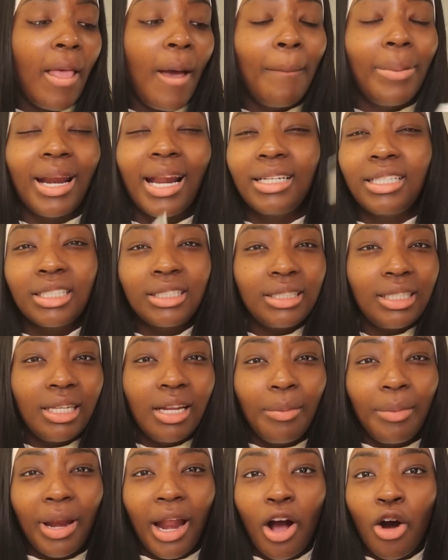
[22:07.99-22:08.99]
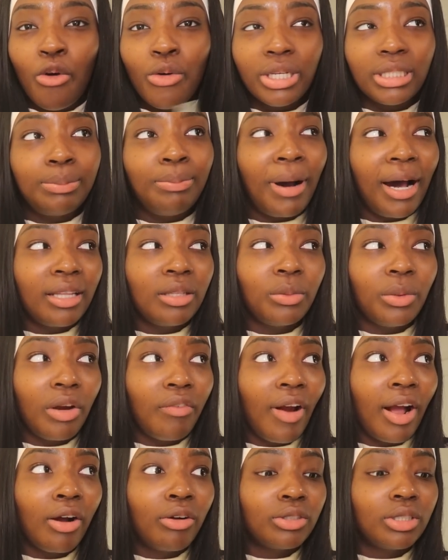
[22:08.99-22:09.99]
But I just see them and I always buy them
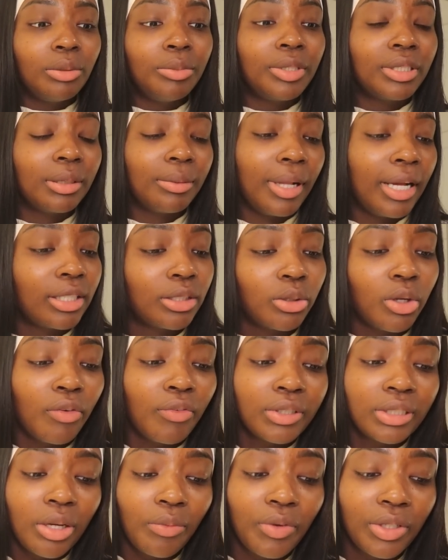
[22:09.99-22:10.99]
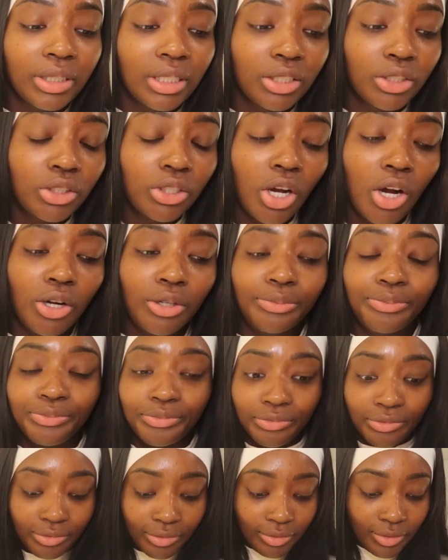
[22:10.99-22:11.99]
whenever I go to a beauty supply store for some reason. So
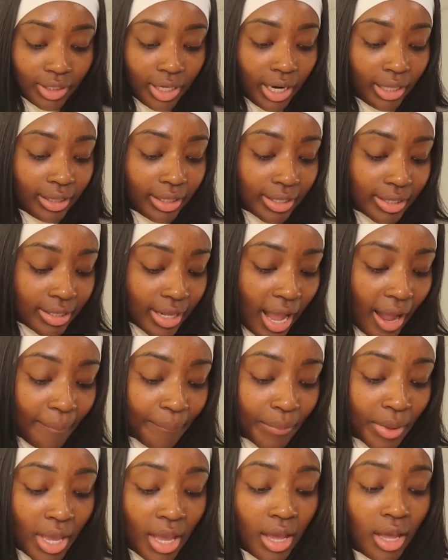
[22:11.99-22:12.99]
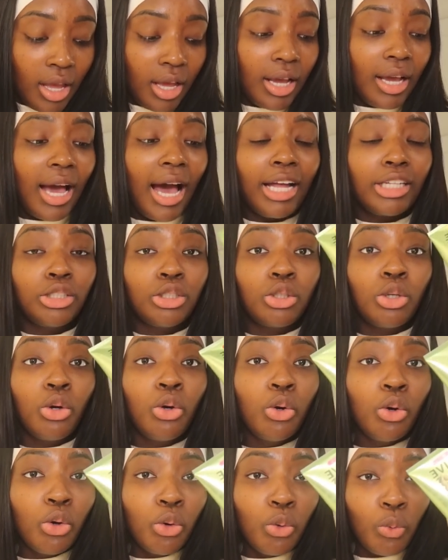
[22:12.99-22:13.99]
yeah, there's that. Got
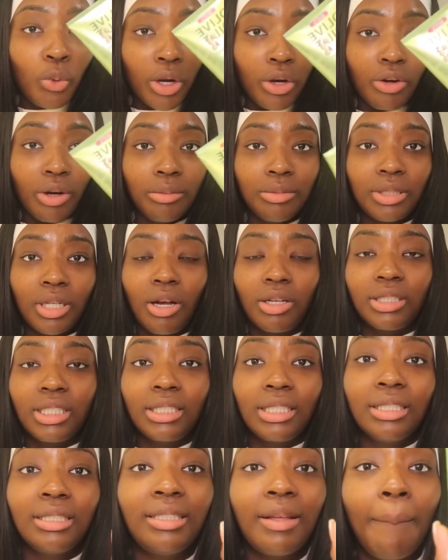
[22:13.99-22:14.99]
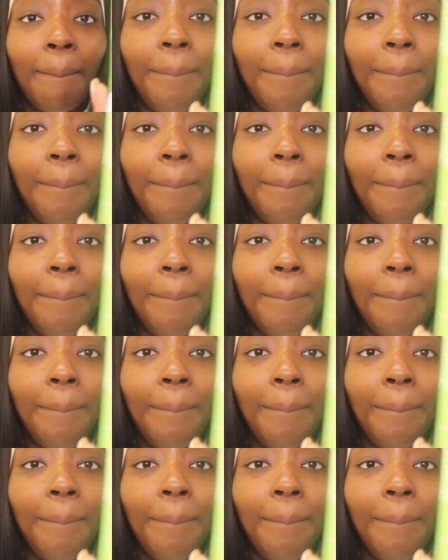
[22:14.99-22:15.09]
two wig grip gels. This is the